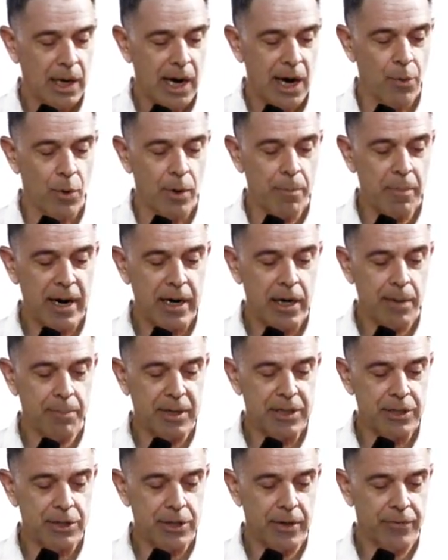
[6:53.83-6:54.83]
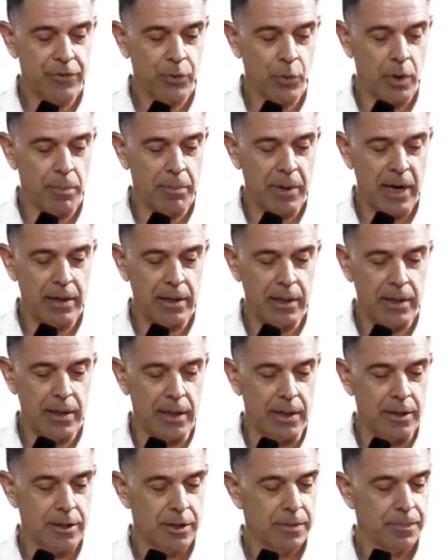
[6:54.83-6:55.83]
I reminded myself to remain at
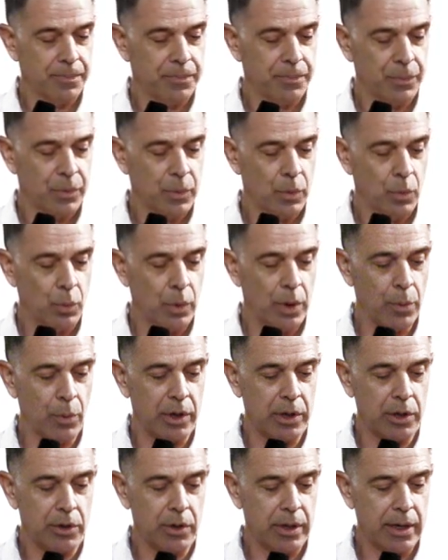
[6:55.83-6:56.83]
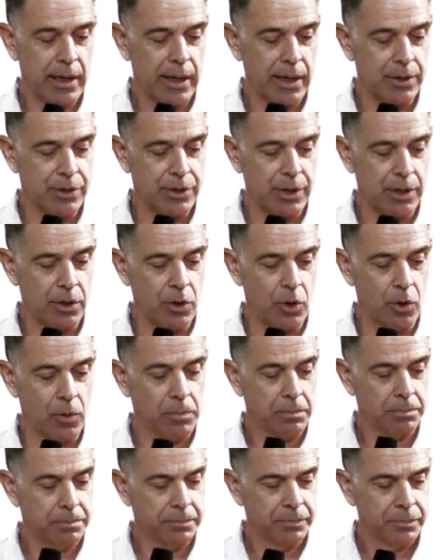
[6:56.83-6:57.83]
ease. We were in good hands, I
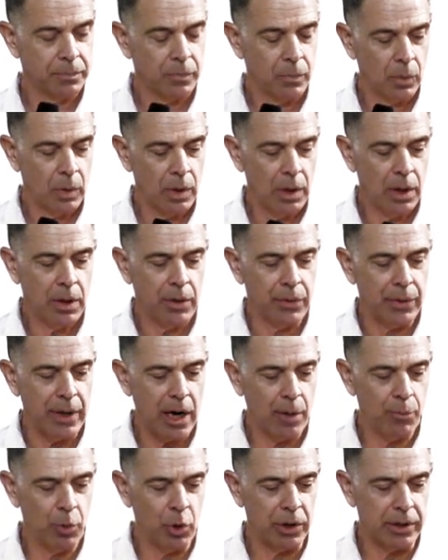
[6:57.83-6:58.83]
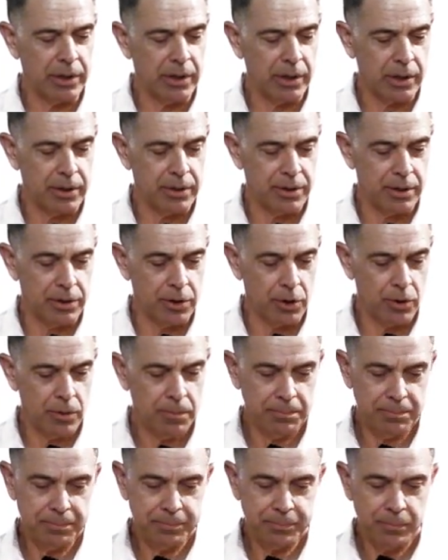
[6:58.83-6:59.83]
knew. Now, Moughenda
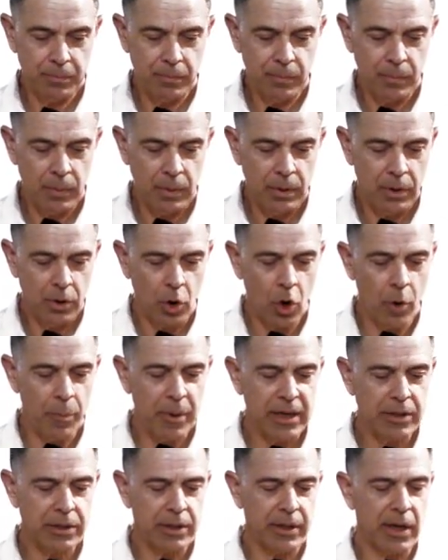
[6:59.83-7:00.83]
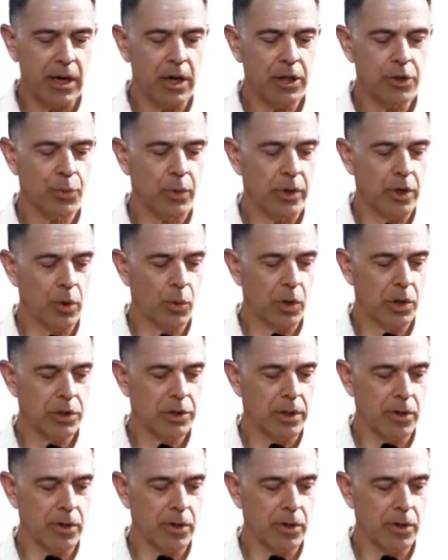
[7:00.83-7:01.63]
continued, go back to the house where you were as